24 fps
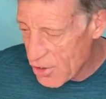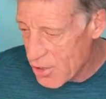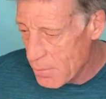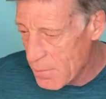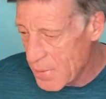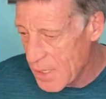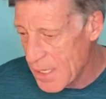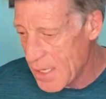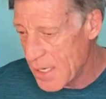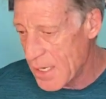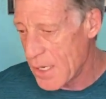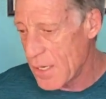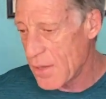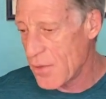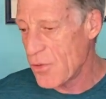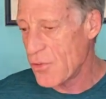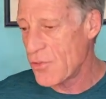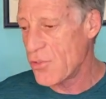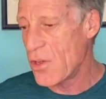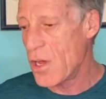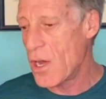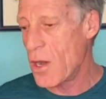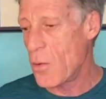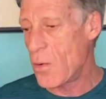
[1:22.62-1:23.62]
at the beginning of the
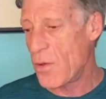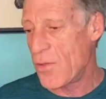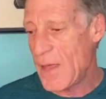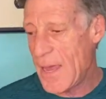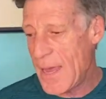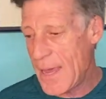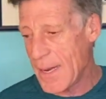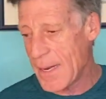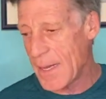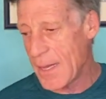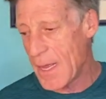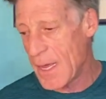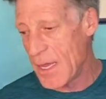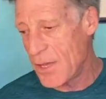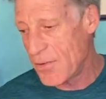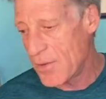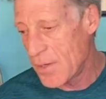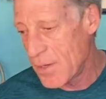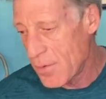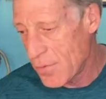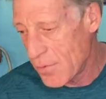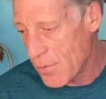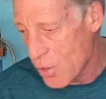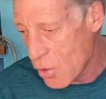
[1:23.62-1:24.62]
song with
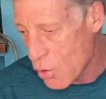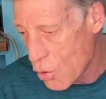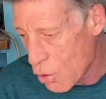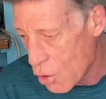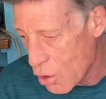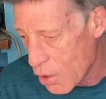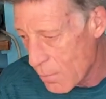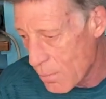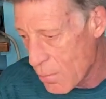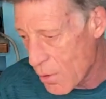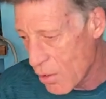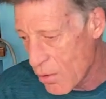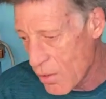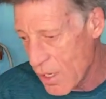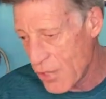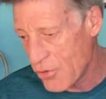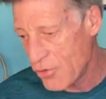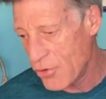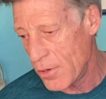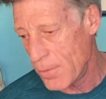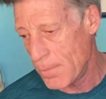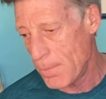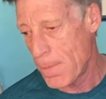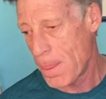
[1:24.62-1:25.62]
analyzing the chord
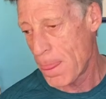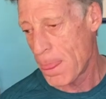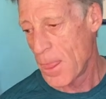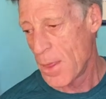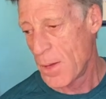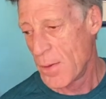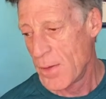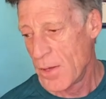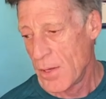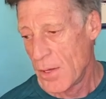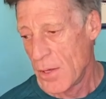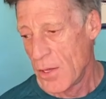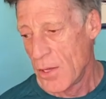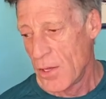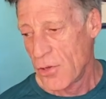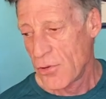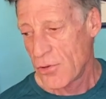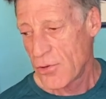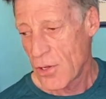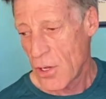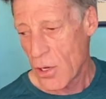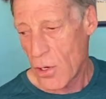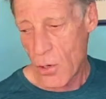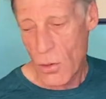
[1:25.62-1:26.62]
progression.
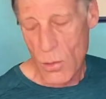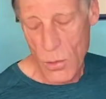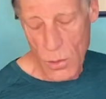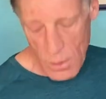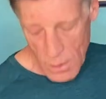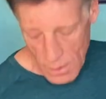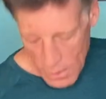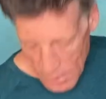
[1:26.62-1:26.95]
So